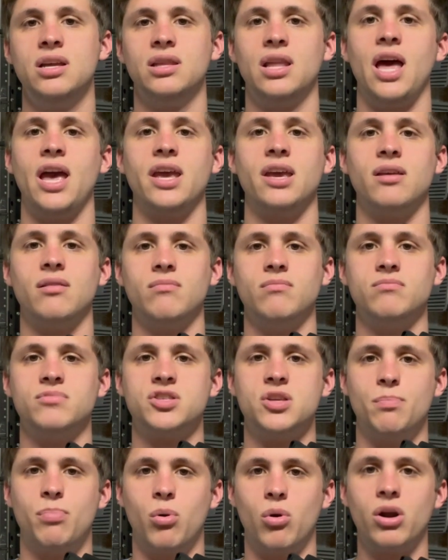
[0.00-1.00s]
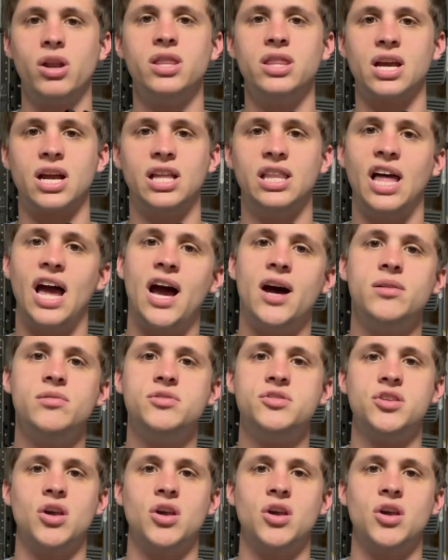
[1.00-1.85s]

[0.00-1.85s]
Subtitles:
like supported in the cloud.